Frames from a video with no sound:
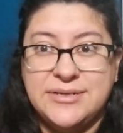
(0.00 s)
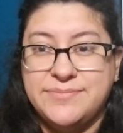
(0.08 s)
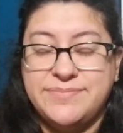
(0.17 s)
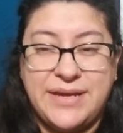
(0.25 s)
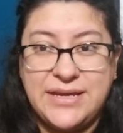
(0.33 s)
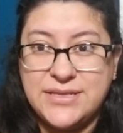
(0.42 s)

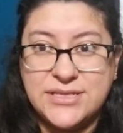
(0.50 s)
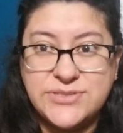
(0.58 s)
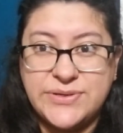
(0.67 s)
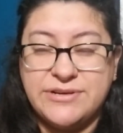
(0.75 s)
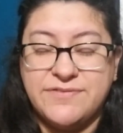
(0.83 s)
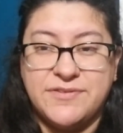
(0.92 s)
made the
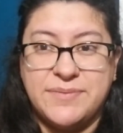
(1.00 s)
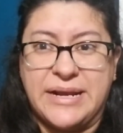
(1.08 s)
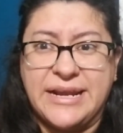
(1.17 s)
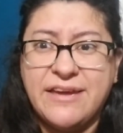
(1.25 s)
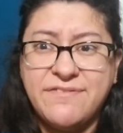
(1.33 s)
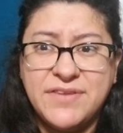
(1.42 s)
sweater for my
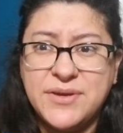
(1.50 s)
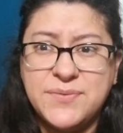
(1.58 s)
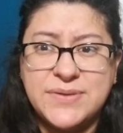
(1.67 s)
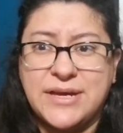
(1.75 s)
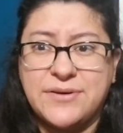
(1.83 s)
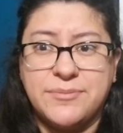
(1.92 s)
nephew
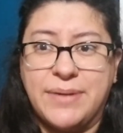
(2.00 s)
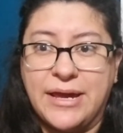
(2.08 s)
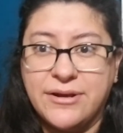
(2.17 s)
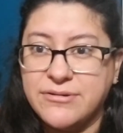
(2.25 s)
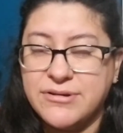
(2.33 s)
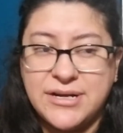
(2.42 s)
without a
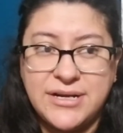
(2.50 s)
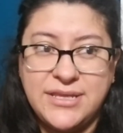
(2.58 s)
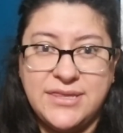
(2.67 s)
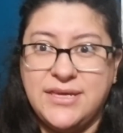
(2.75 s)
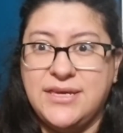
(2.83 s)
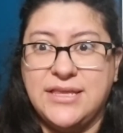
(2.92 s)
pattern or
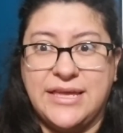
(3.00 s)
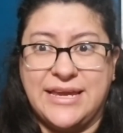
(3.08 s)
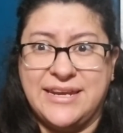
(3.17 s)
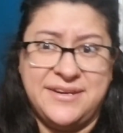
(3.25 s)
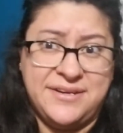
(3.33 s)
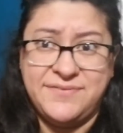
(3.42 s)
anything, like I
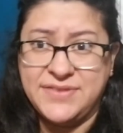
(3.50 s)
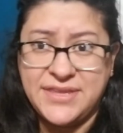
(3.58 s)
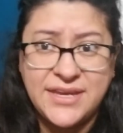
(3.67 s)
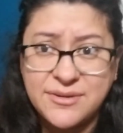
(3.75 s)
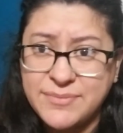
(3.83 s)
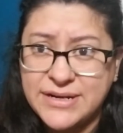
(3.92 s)
didn't even
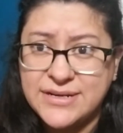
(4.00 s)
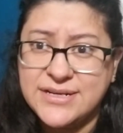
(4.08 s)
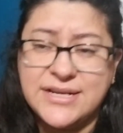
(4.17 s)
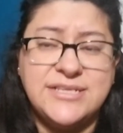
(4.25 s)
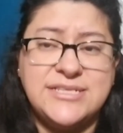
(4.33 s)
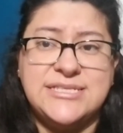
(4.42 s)
think about it,
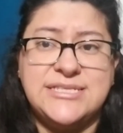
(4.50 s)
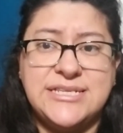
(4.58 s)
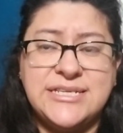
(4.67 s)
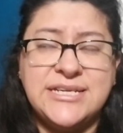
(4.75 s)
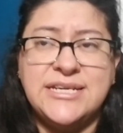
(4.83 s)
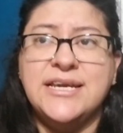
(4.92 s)
I just
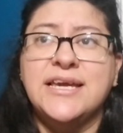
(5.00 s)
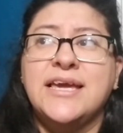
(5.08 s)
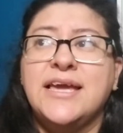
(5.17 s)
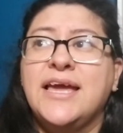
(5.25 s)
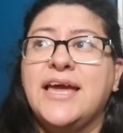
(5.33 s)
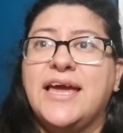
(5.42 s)
did it.
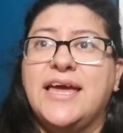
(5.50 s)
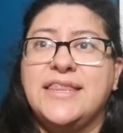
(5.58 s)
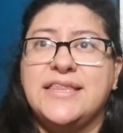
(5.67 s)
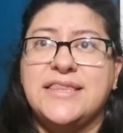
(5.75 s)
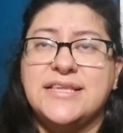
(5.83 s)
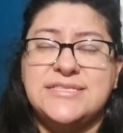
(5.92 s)

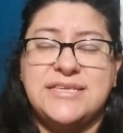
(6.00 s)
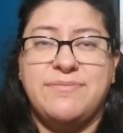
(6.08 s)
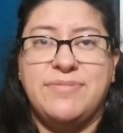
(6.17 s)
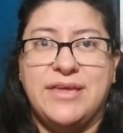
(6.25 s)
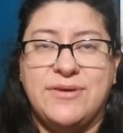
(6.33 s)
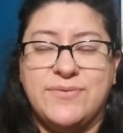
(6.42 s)
And the same
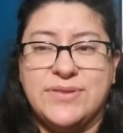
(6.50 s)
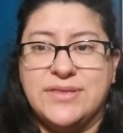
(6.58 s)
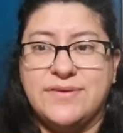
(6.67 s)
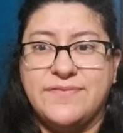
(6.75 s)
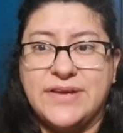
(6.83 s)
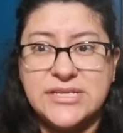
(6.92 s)
thing with
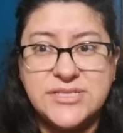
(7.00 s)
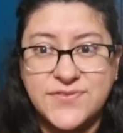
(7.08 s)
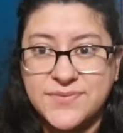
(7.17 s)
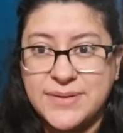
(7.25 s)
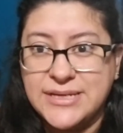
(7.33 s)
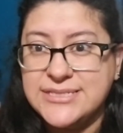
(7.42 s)
the vest
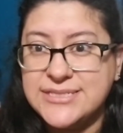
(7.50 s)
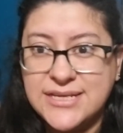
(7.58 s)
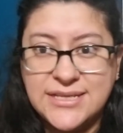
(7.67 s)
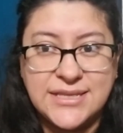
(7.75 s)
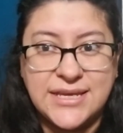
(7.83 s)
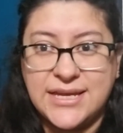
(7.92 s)
for my
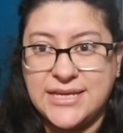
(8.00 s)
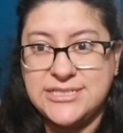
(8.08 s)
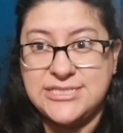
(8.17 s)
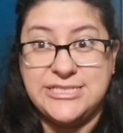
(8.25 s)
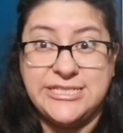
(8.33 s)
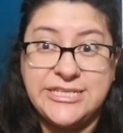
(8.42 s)
son, like I
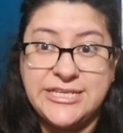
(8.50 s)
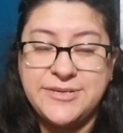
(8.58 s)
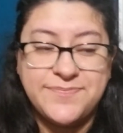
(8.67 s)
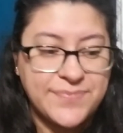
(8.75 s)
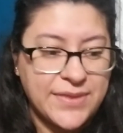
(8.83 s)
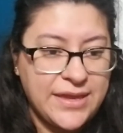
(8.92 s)
just did
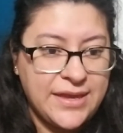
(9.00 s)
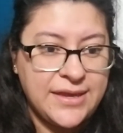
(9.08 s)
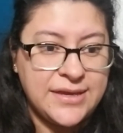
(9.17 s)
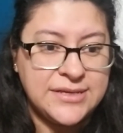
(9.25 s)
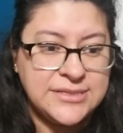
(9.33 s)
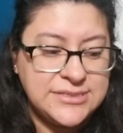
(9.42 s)
it.
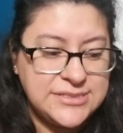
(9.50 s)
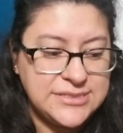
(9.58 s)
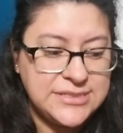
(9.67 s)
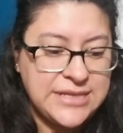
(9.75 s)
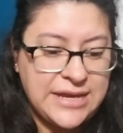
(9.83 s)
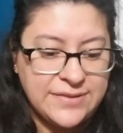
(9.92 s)
And
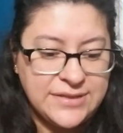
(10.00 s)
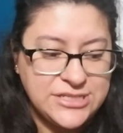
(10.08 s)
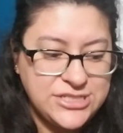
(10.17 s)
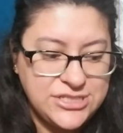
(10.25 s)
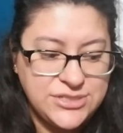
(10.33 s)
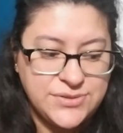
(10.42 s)
now that
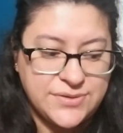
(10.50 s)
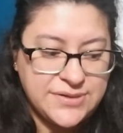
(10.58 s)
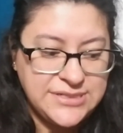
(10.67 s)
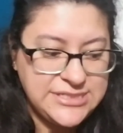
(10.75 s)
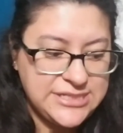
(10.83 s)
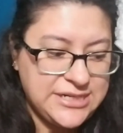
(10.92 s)
she's
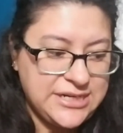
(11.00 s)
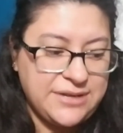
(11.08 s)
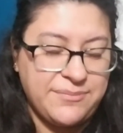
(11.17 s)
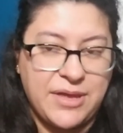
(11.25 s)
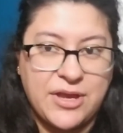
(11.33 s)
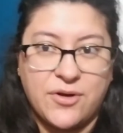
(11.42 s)
requested it,
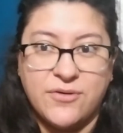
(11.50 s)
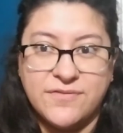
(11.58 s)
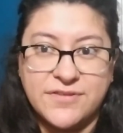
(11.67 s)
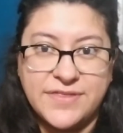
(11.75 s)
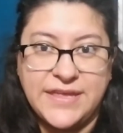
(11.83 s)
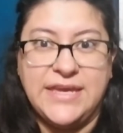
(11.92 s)
I'm like
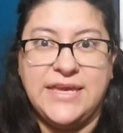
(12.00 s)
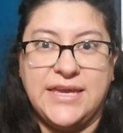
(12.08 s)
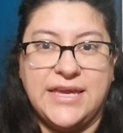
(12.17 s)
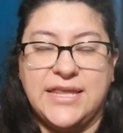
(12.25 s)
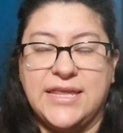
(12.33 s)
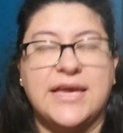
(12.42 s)

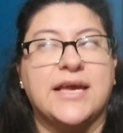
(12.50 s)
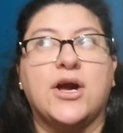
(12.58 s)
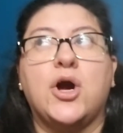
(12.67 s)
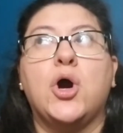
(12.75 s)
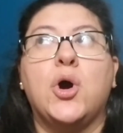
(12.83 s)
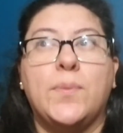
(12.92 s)
overthinking it, like,
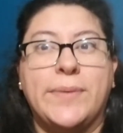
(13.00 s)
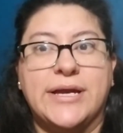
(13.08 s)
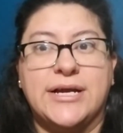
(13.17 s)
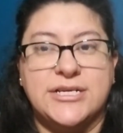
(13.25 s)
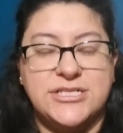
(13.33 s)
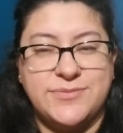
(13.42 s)
oh my
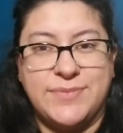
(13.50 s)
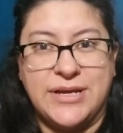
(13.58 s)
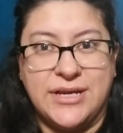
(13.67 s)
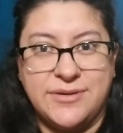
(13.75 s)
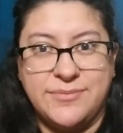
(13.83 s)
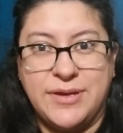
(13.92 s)
gosh, am I
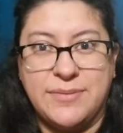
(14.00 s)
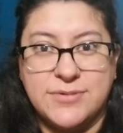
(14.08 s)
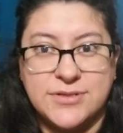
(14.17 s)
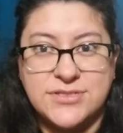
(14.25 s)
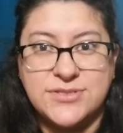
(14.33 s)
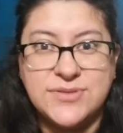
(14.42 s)
going to be able
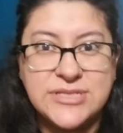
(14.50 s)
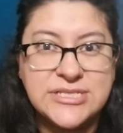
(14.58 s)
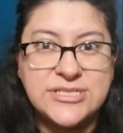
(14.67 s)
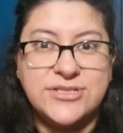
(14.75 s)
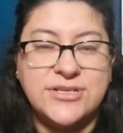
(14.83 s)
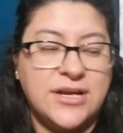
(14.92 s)
to do
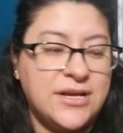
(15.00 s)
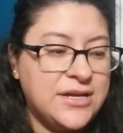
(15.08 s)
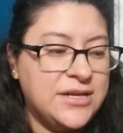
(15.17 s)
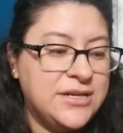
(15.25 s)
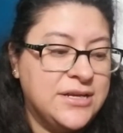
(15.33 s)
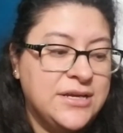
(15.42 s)
this or not?